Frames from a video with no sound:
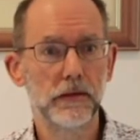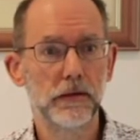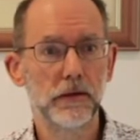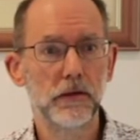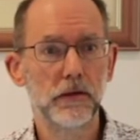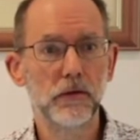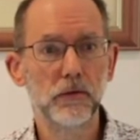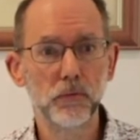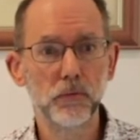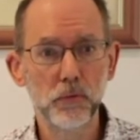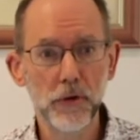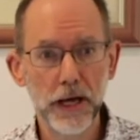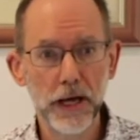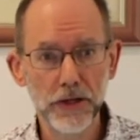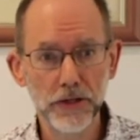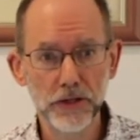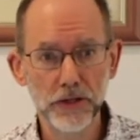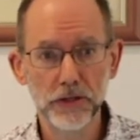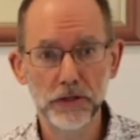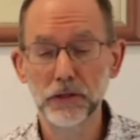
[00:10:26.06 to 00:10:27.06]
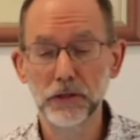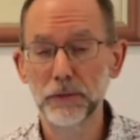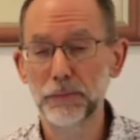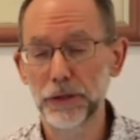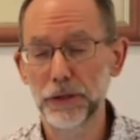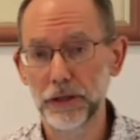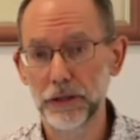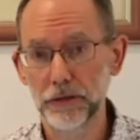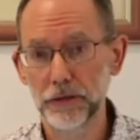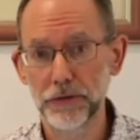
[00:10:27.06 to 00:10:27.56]
Rational
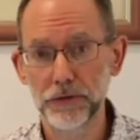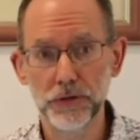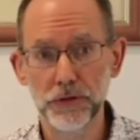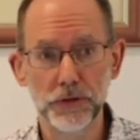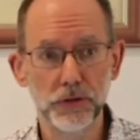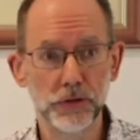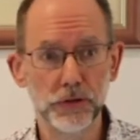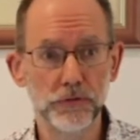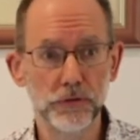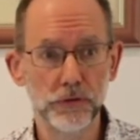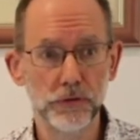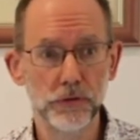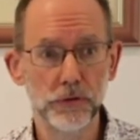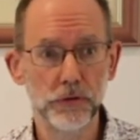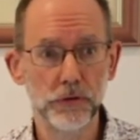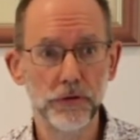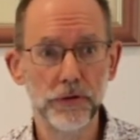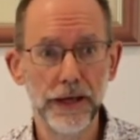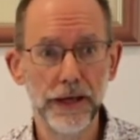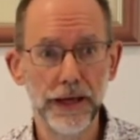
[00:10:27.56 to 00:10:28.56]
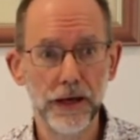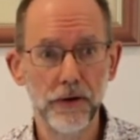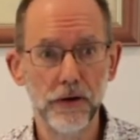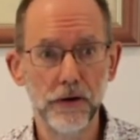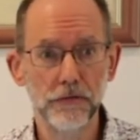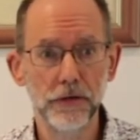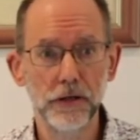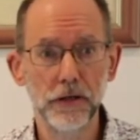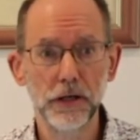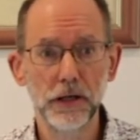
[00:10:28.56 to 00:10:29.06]
appearances of truth,
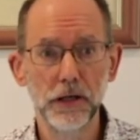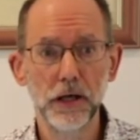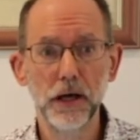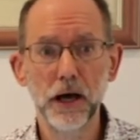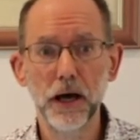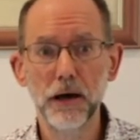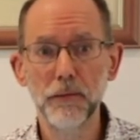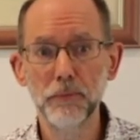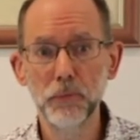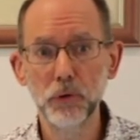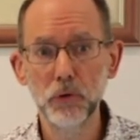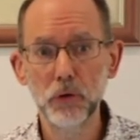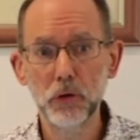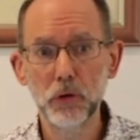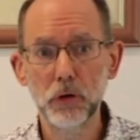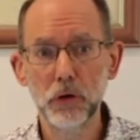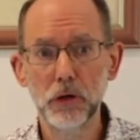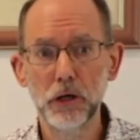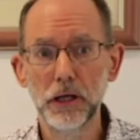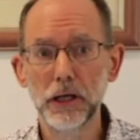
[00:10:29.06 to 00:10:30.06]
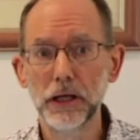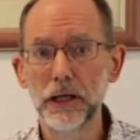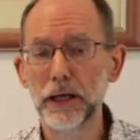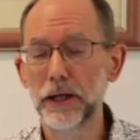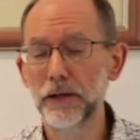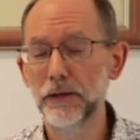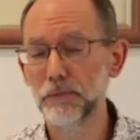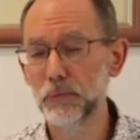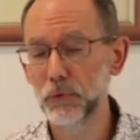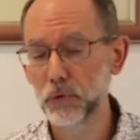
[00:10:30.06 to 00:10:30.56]
however, are more
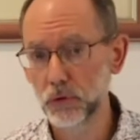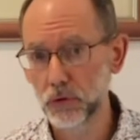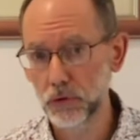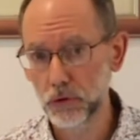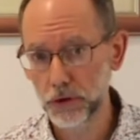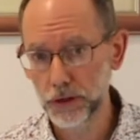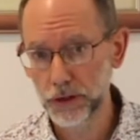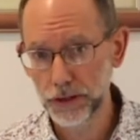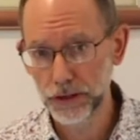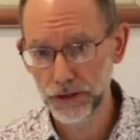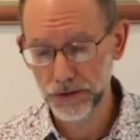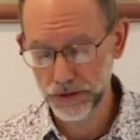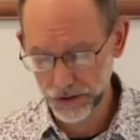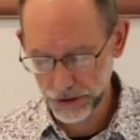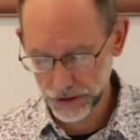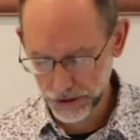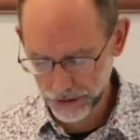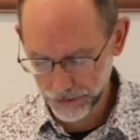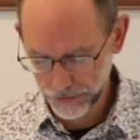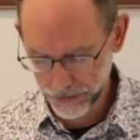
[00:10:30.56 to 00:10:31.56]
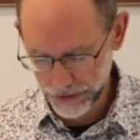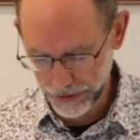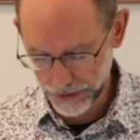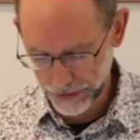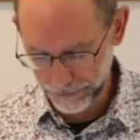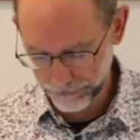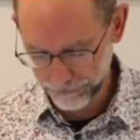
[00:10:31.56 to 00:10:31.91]
and more interior.